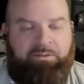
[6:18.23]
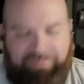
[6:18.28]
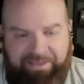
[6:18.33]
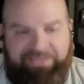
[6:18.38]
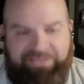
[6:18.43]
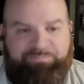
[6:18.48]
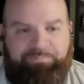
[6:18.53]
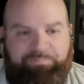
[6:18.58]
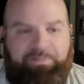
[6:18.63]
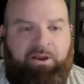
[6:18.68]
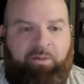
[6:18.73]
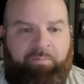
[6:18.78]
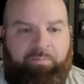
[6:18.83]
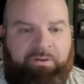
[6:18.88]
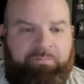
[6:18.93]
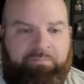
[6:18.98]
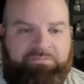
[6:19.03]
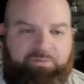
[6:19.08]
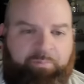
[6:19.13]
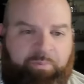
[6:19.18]
the best player
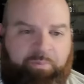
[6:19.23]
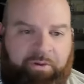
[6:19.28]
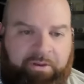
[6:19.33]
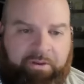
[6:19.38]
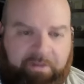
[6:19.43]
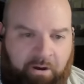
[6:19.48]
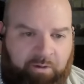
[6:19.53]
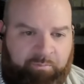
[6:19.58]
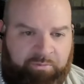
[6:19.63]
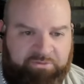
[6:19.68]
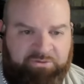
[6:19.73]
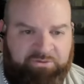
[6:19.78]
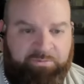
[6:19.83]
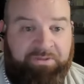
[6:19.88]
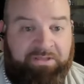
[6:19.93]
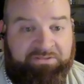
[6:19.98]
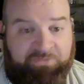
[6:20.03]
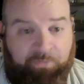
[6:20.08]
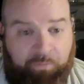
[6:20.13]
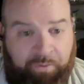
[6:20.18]
becomes the point guard,
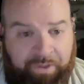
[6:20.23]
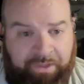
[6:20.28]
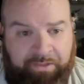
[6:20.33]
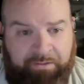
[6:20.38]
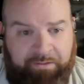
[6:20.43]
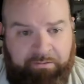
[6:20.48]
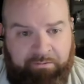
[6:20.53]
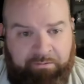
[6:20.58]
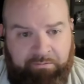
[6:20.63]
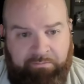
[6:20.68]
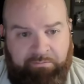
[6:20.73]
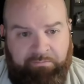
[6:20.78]
presuming that's a wing.